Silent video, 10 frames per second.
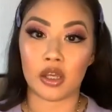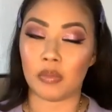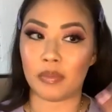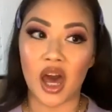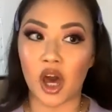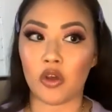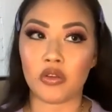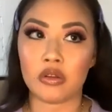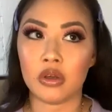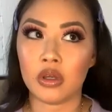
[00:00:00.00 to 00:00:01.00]
My mouth
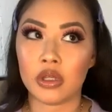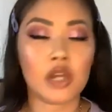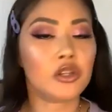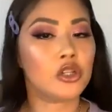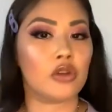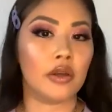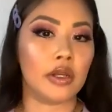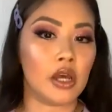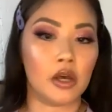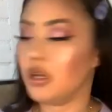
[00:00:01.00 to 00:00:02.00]
is actually dry
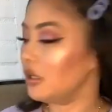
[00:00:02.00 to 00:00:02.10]
right now.